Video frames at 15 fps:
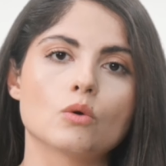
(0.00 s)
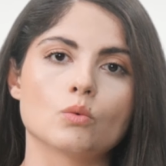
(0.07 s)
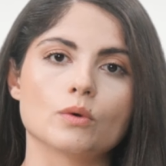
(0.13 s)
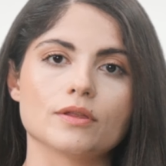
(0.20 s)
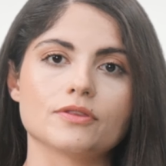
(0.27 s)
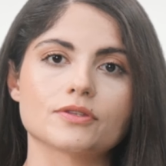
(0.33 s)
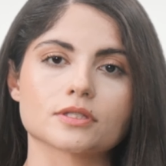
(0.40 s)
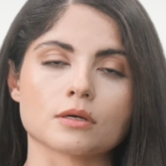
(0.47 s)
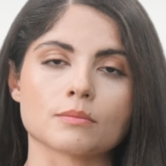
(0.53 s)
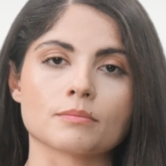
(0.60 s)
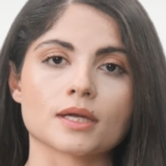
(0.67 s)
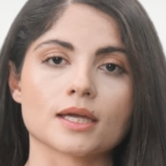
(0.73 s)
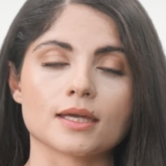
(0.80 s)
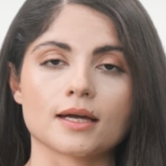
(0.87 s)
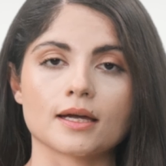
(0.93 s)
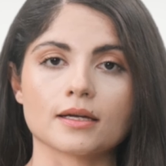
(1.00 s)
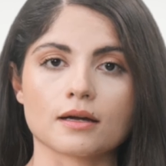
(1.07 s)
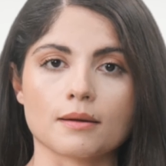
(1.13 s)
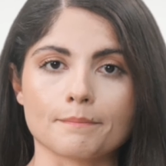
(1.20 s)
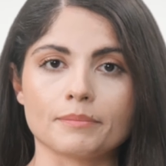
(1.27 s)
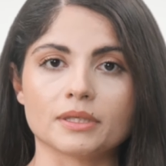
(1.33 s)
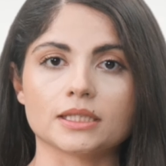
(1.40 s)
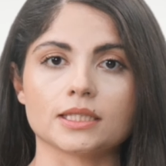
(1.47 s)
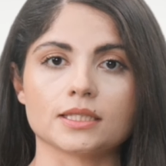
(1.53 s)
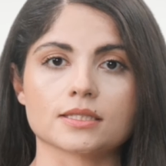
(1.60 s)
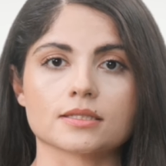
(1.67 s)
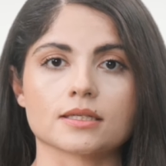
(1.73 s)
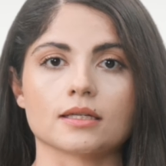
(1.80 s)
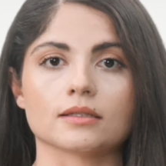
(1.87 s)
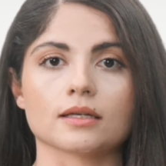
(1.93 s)
with some AI
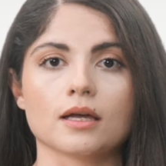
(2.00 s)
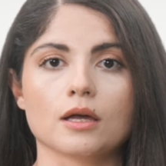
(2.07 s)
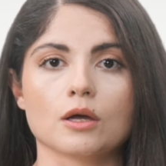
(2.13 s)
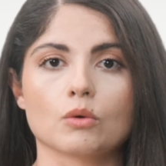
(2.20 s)
companies, and